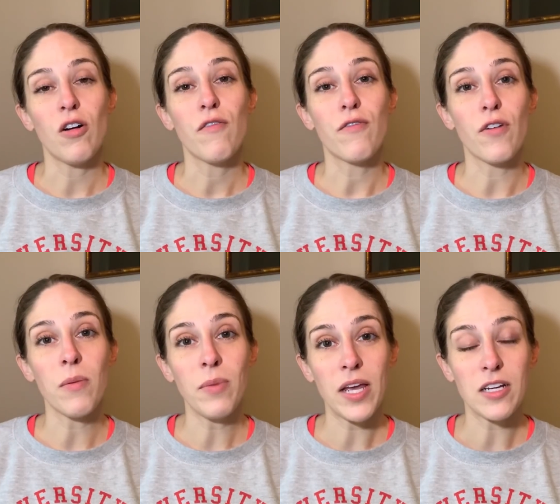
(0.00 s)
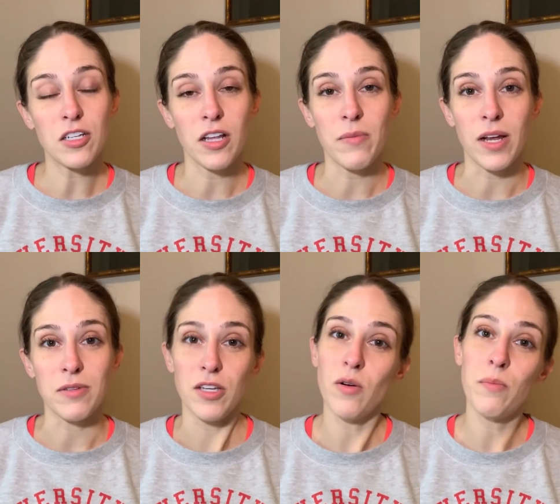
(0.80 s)
from baggage claim at
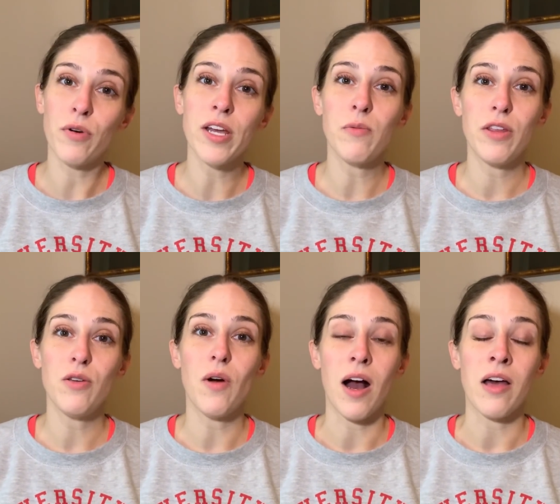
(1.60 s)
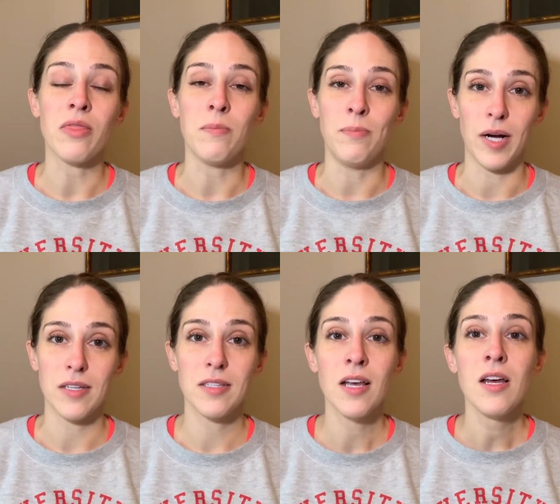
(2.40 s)
MCO and bring it with you on the
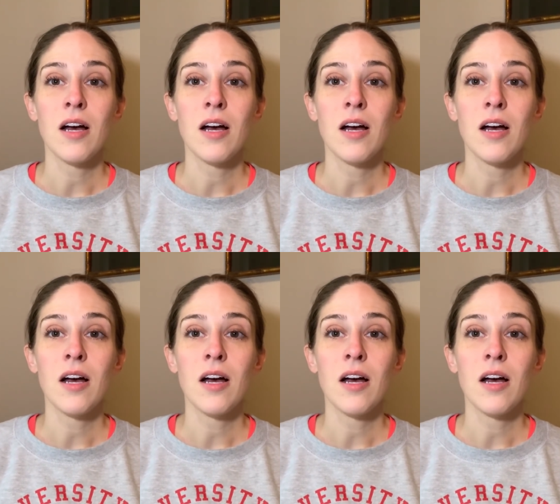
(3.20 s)
bus.